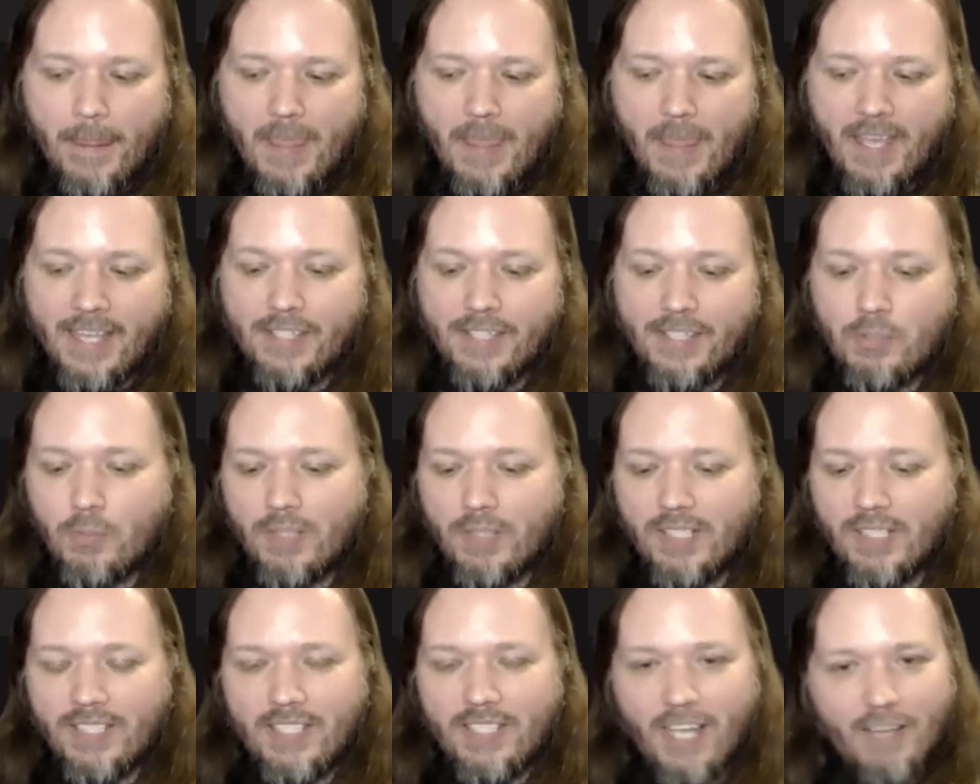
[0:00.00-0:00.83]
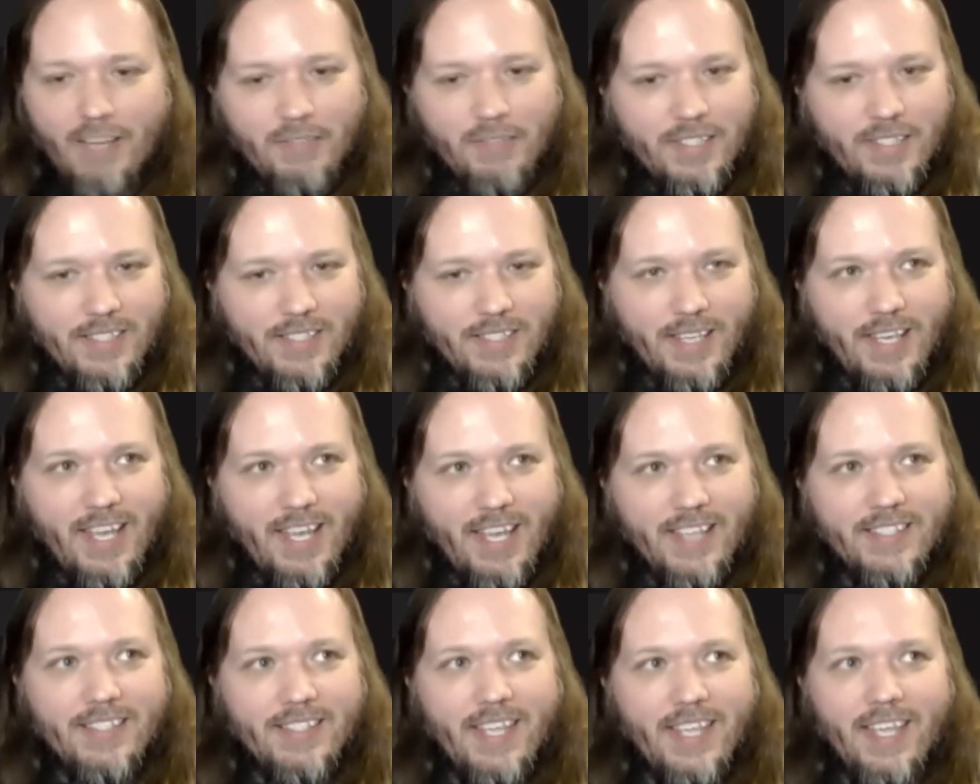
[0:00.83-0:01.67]
It's really tough because
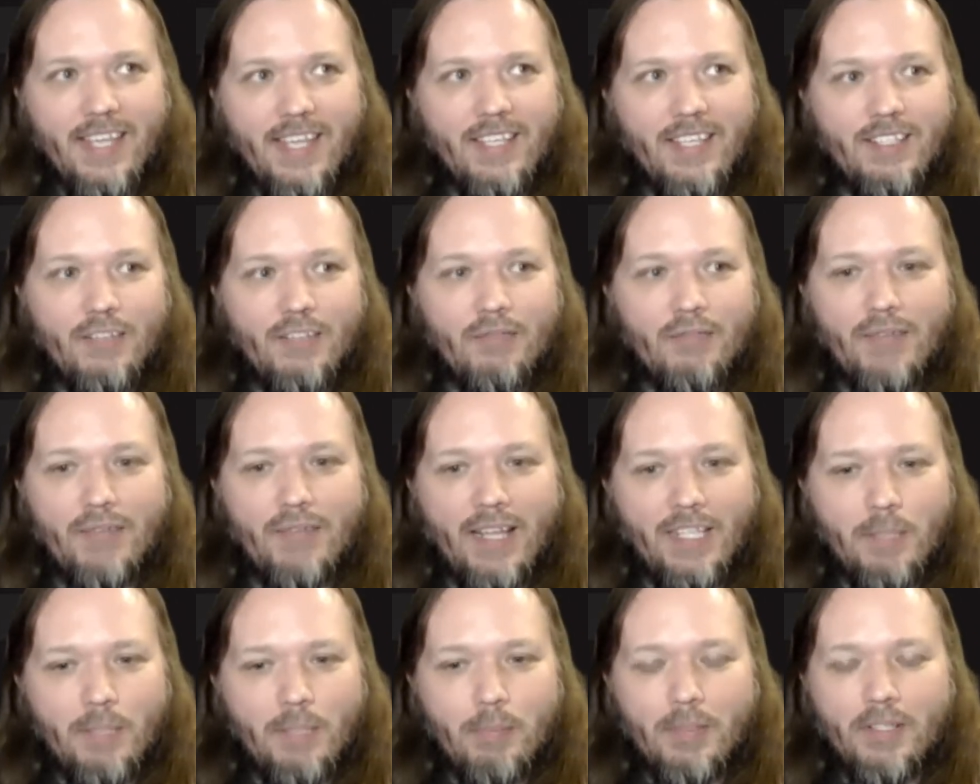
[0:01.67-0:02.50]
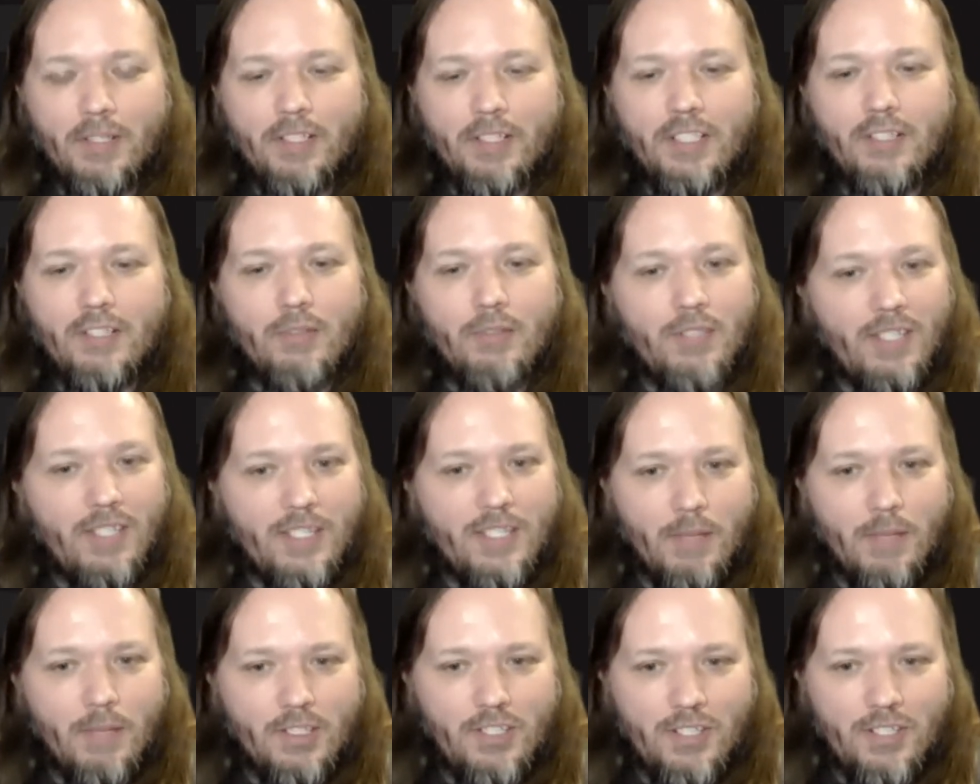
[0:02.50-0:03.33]
as a developer, Unity
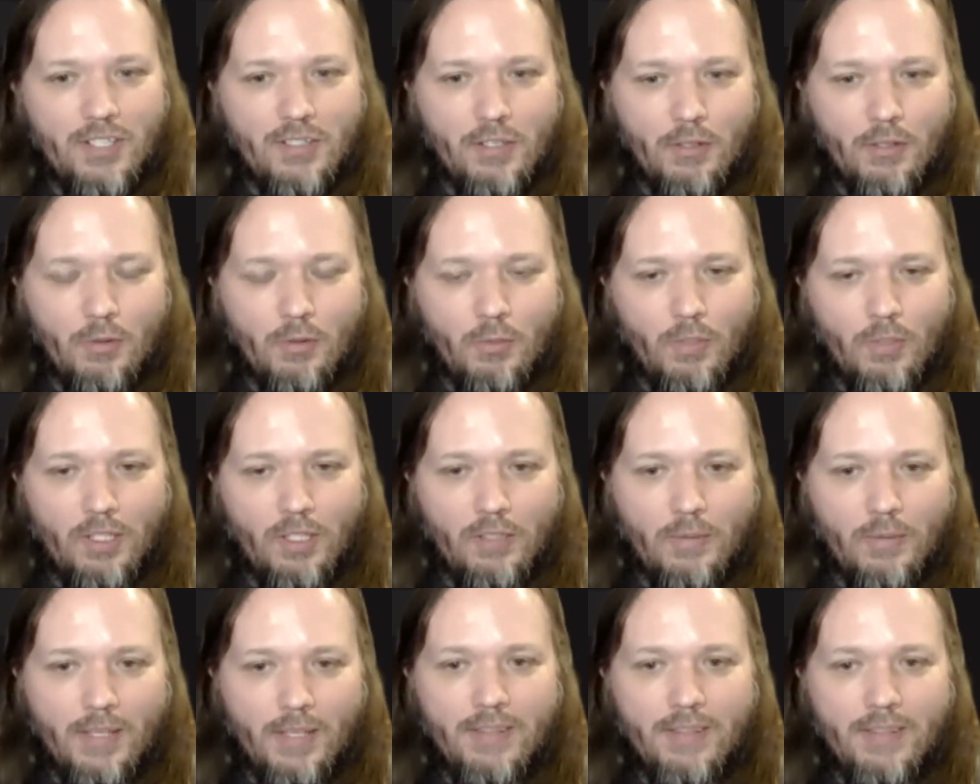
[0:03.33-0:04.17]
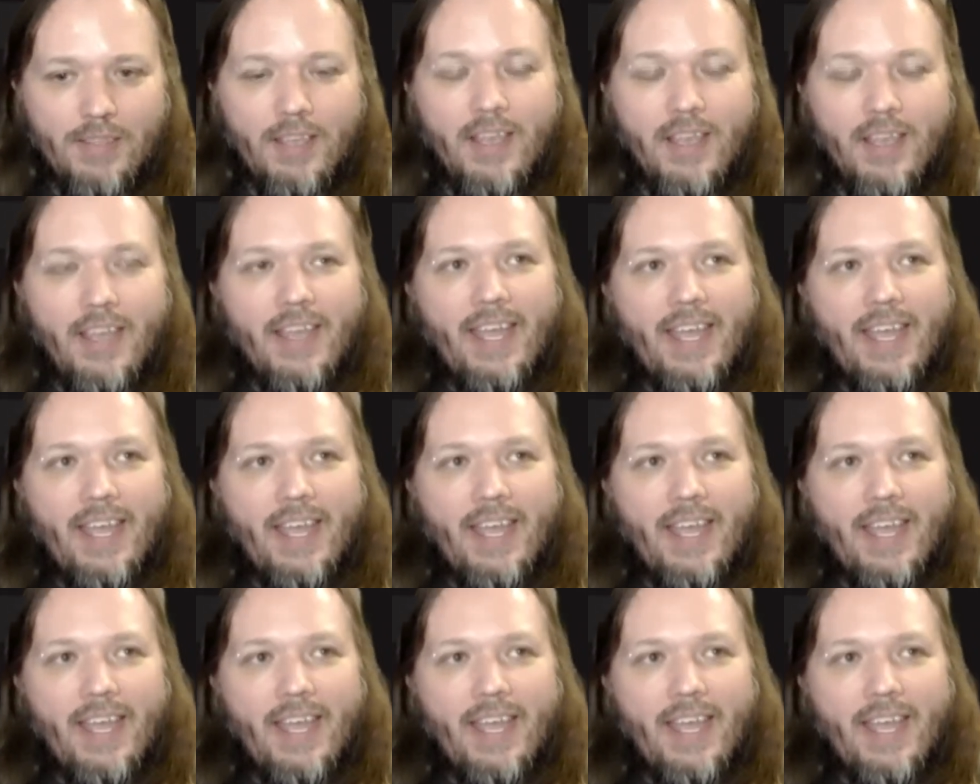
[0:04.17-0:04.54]
is much easier to work with.